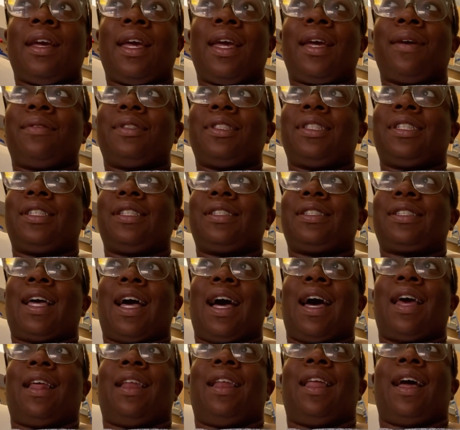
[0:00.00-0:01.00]
It was just
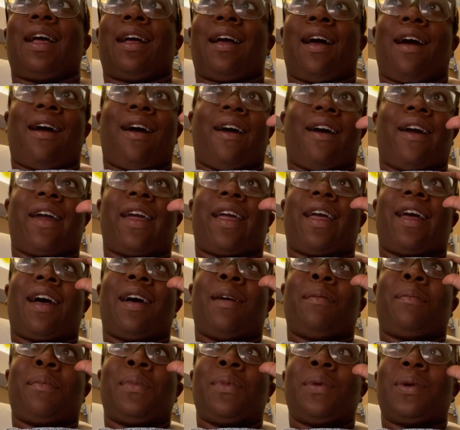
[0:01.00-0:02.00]
kind of like, all right,
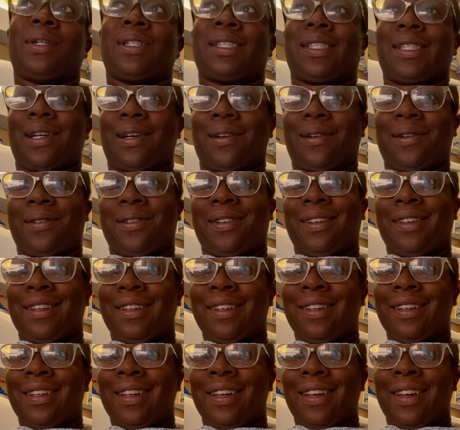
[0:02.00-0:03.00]
I'm more so
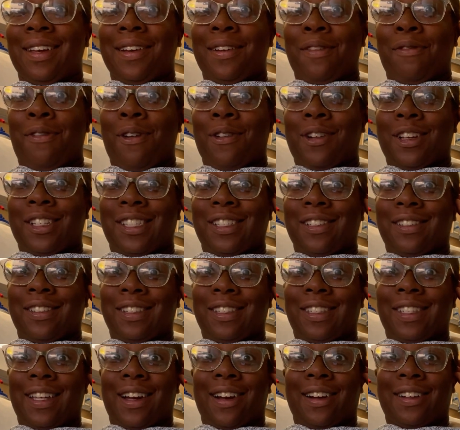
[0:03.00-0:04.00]
focused on
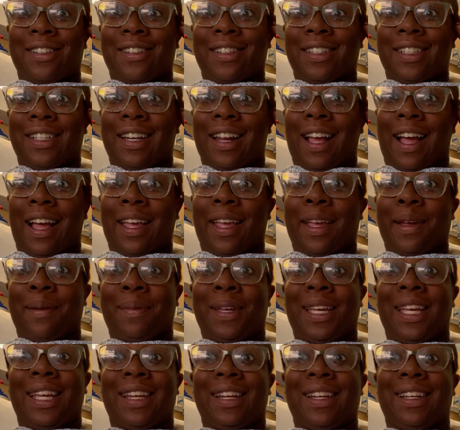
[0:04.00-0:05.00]
the surgery than I am
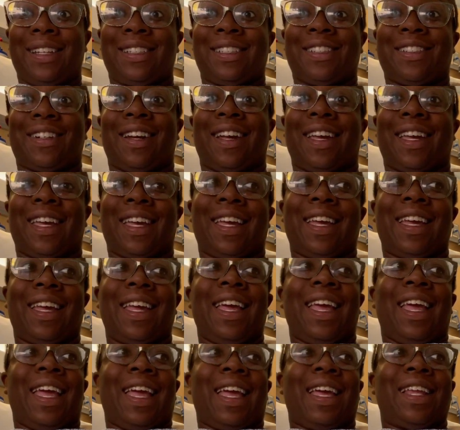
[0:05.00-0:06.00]
eating and drinking.